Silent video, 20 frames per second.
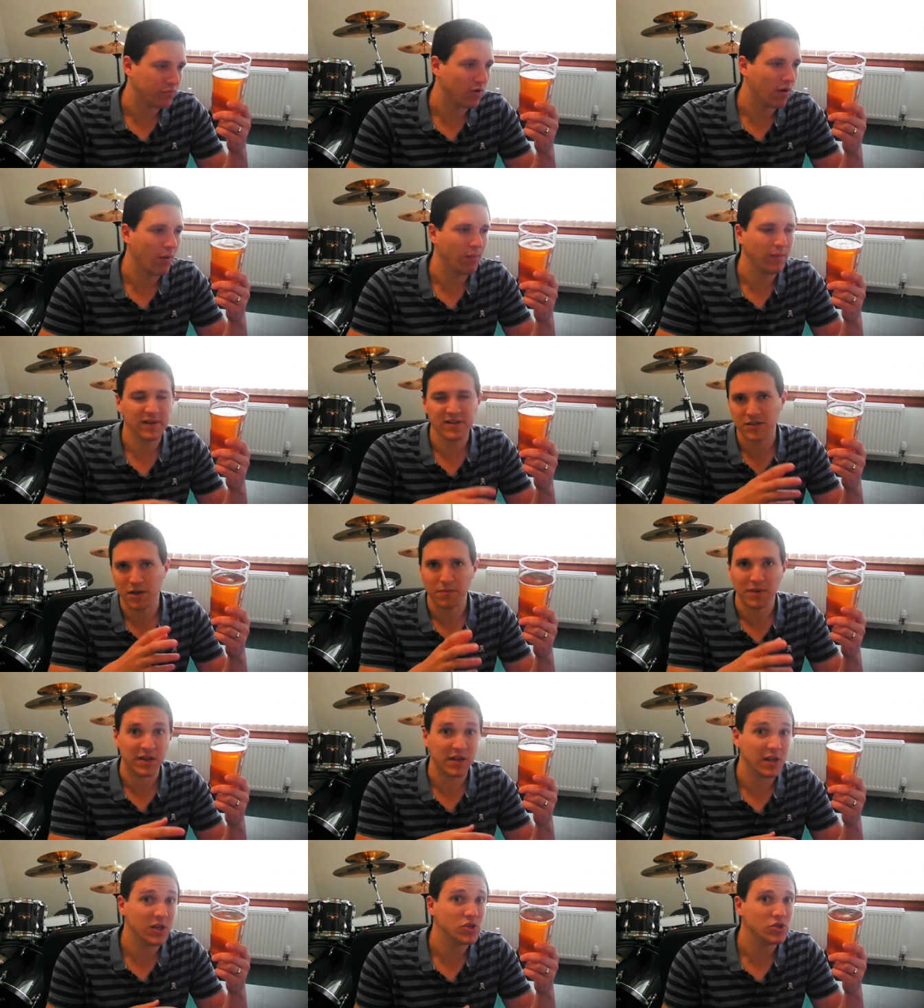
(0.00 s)
probably some
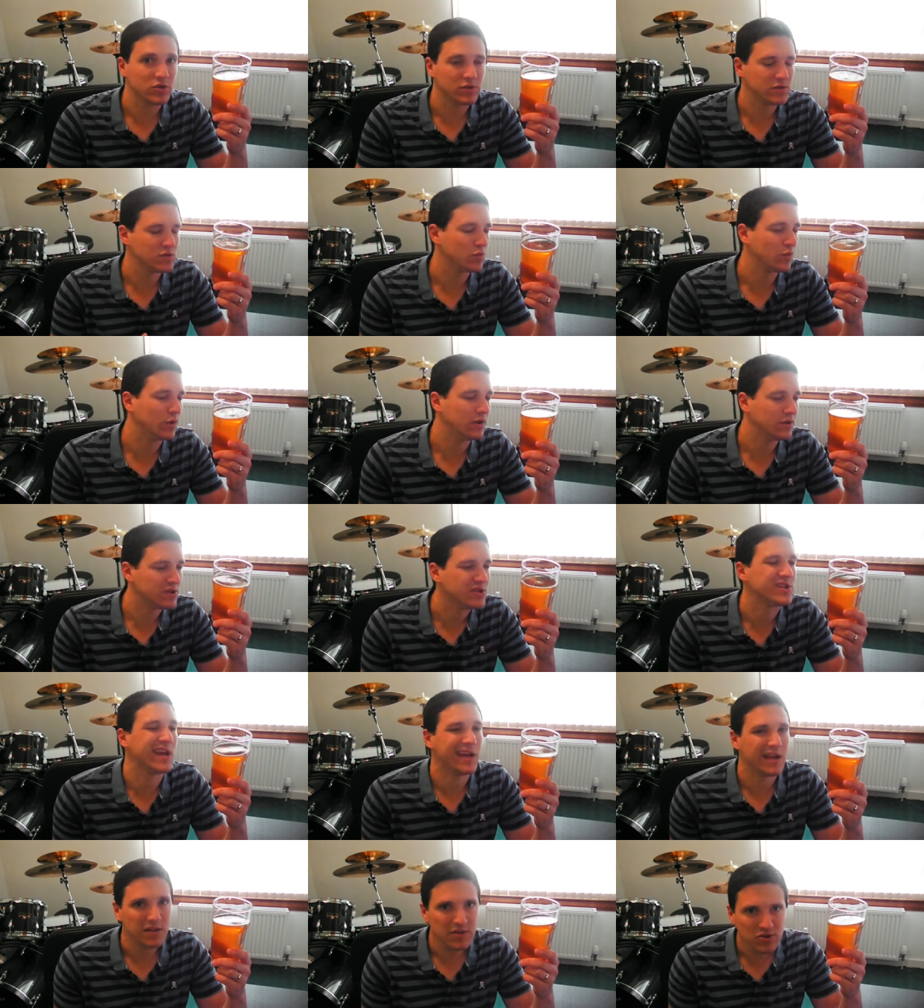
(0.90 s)
additions will
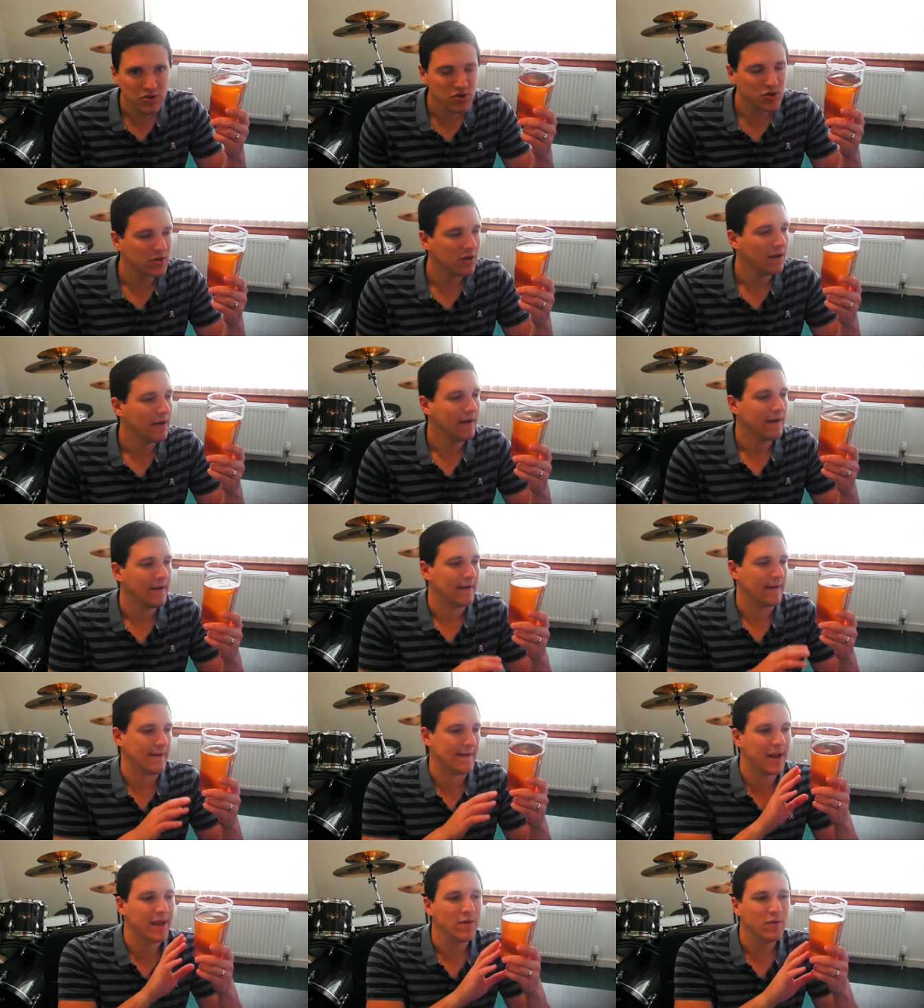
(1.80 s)
change,
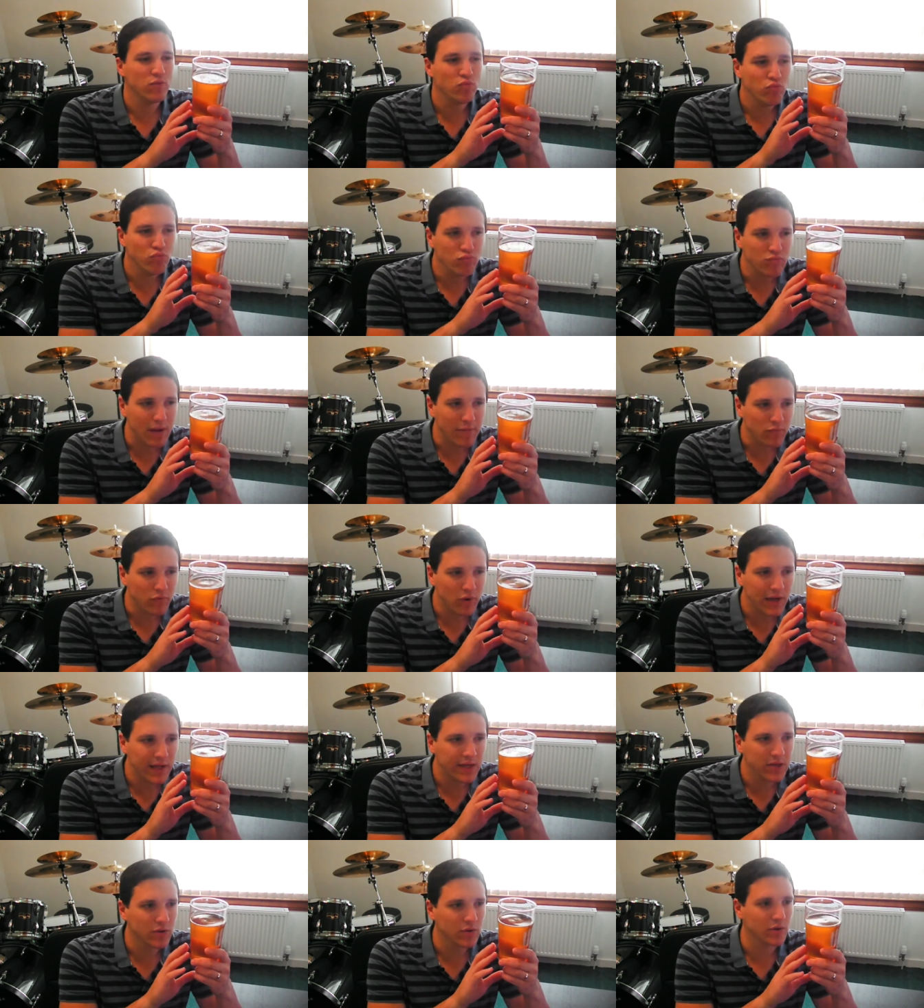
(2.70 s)
but I'm
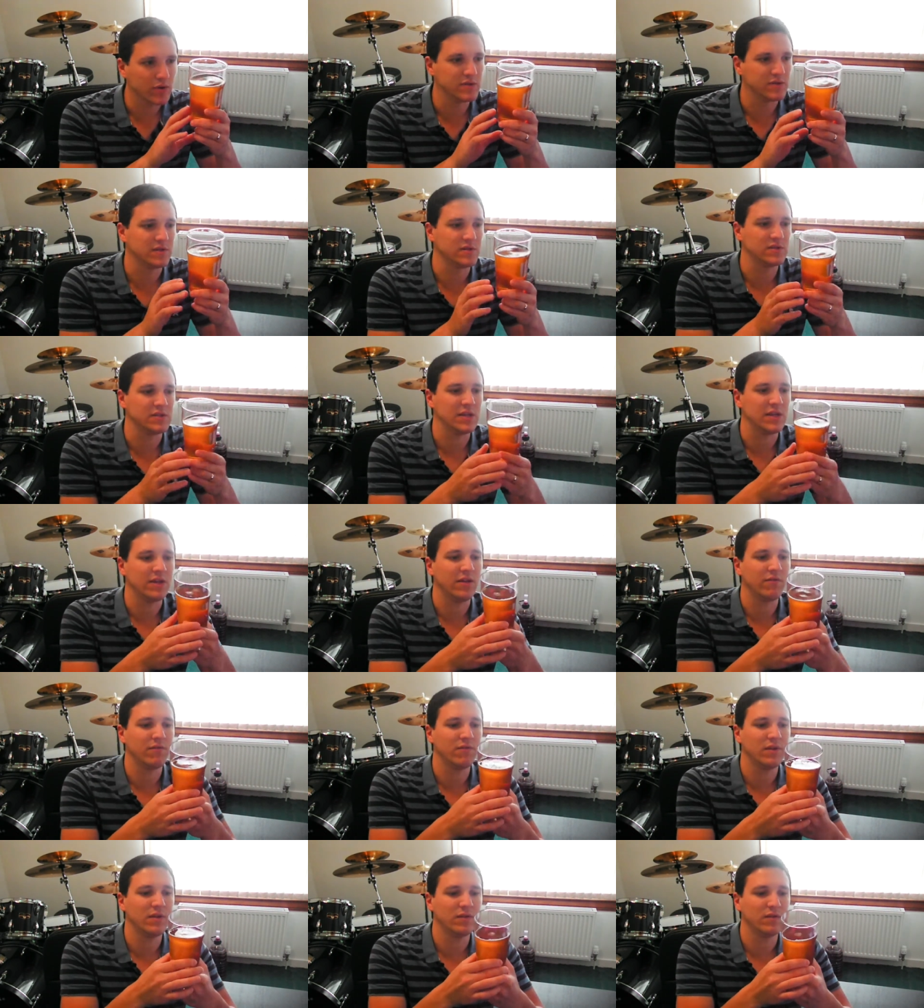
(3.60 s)
really curious to see
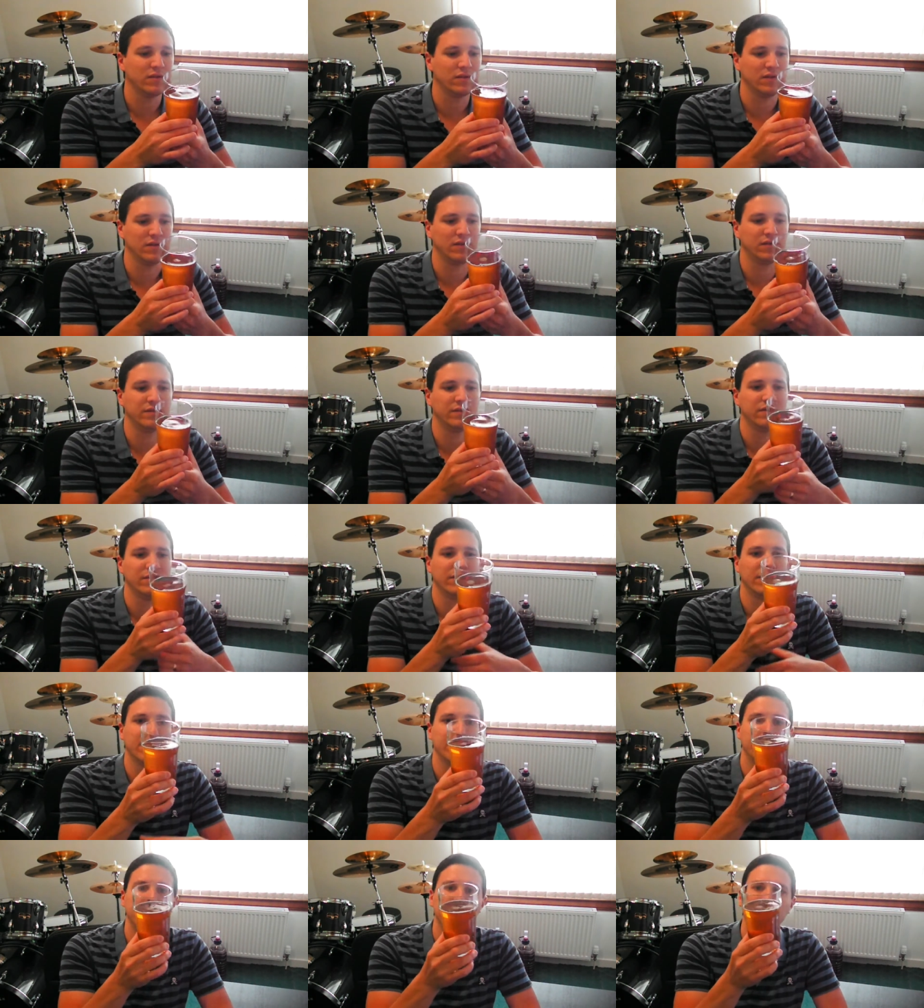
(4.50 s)
if this
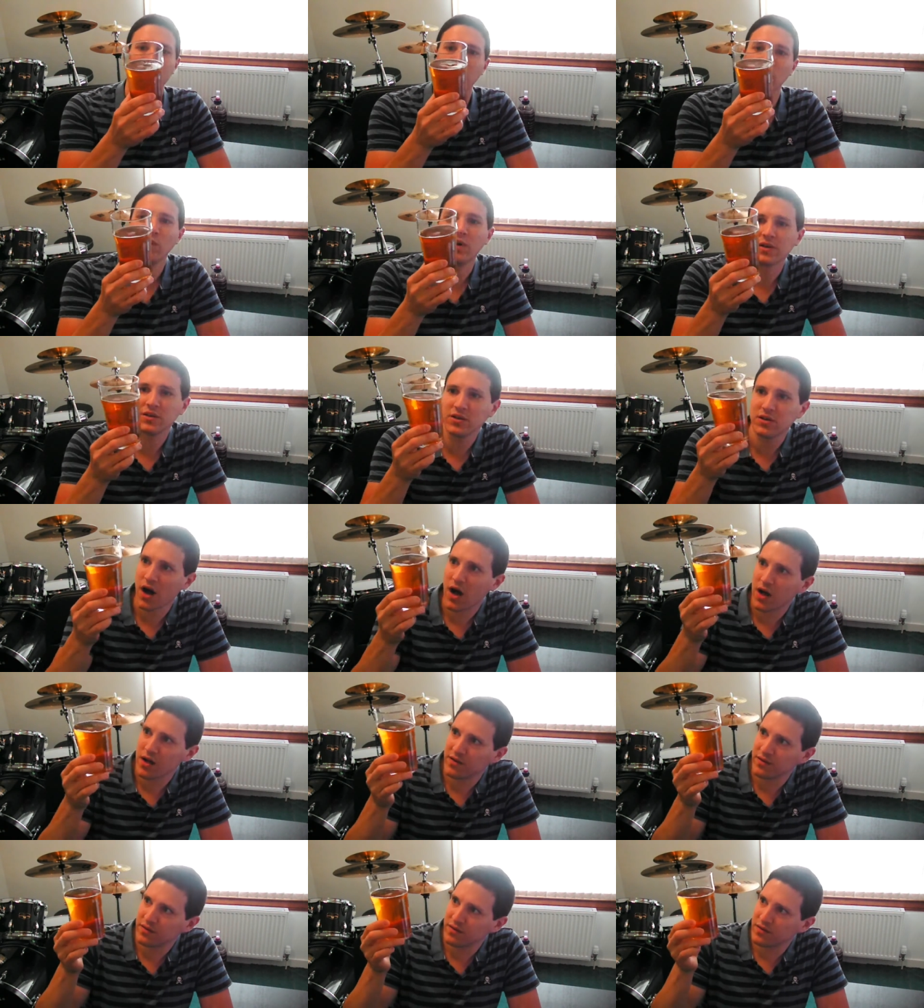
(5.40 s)
is what
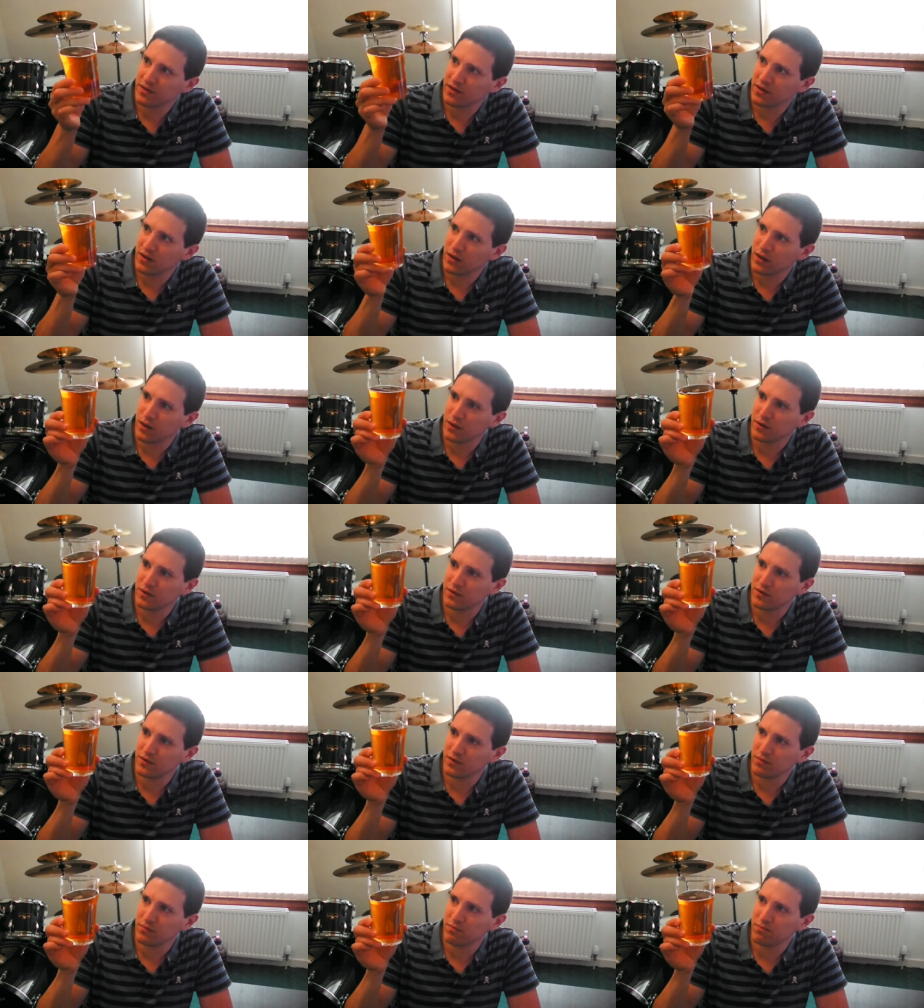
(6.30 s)
caused
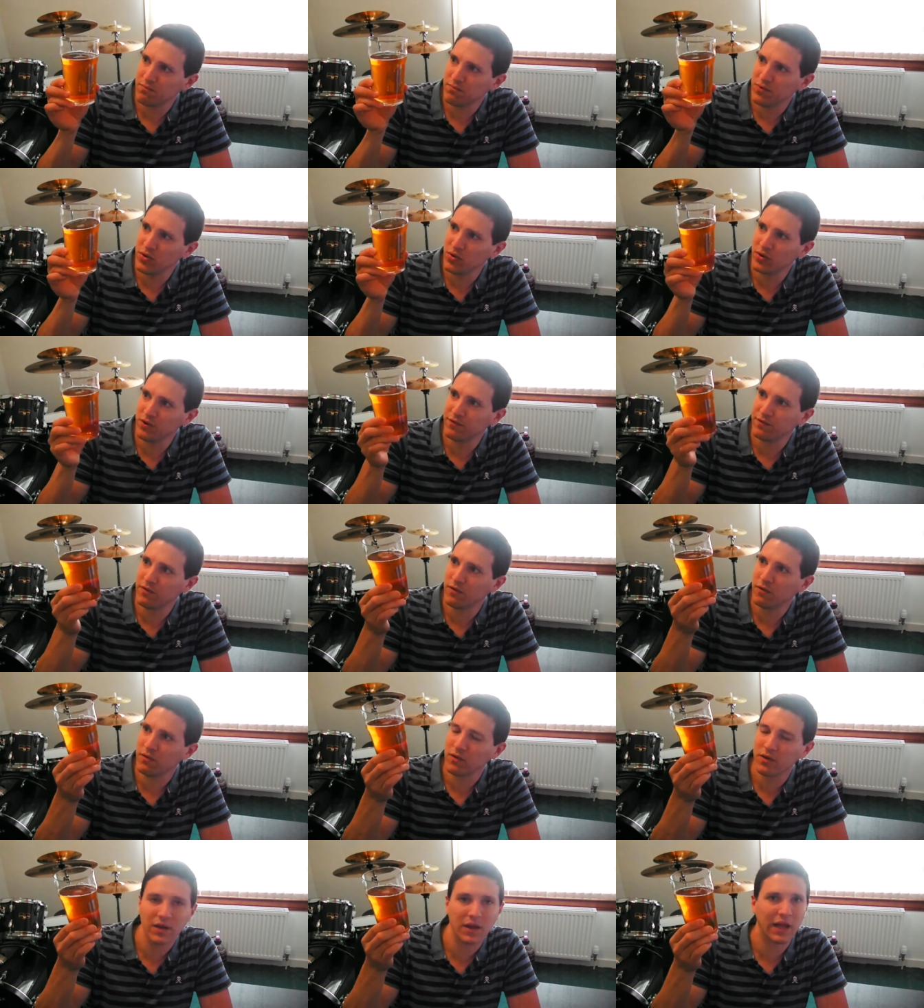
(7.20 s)
this
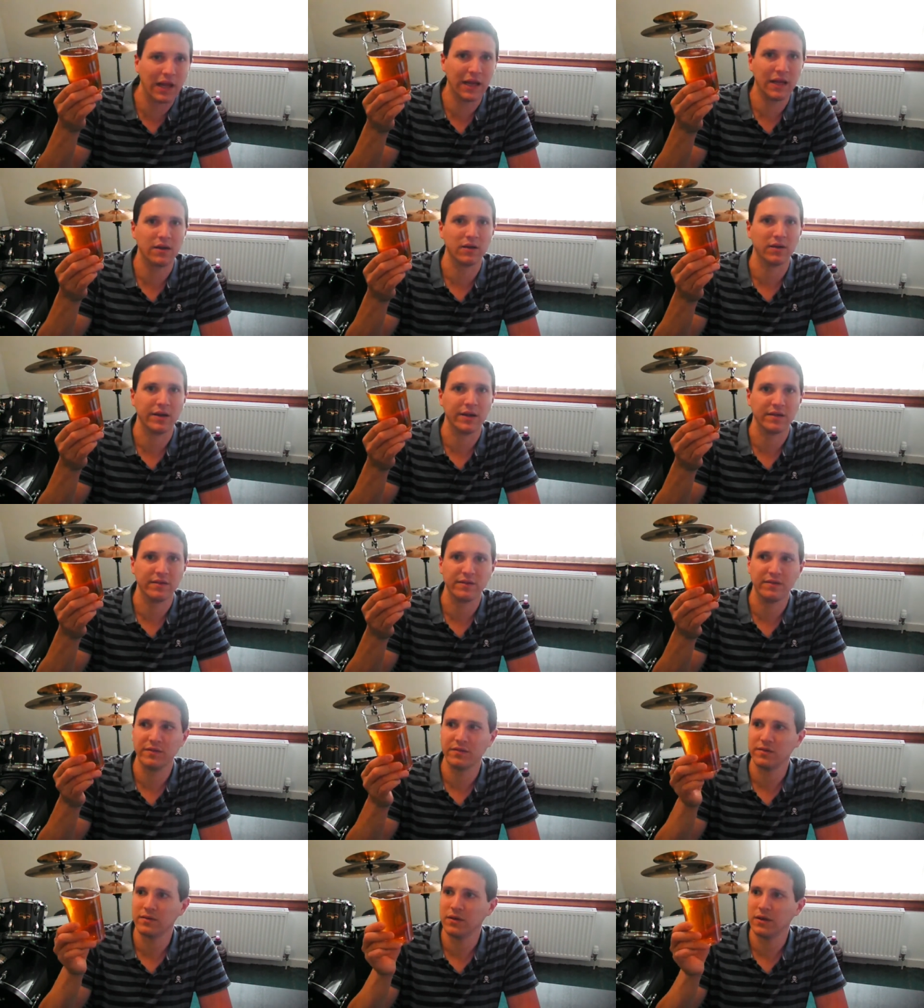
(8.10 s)
beautiful
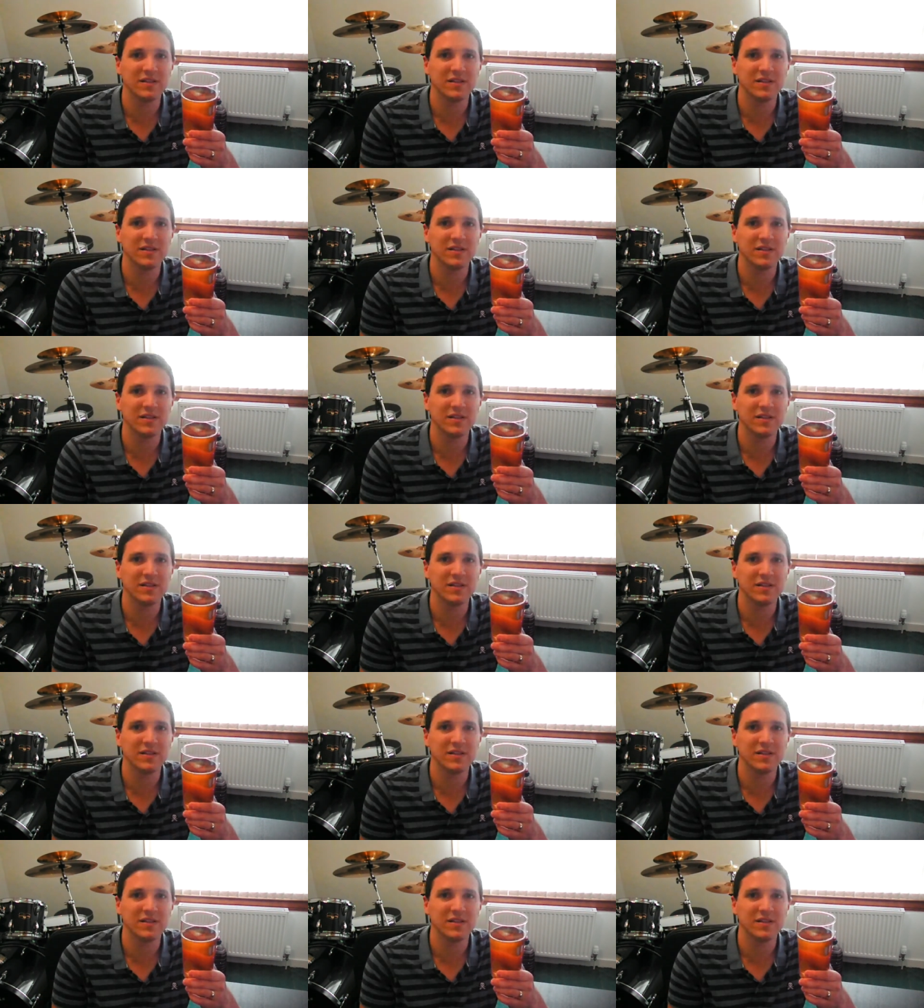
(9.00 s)
clearness.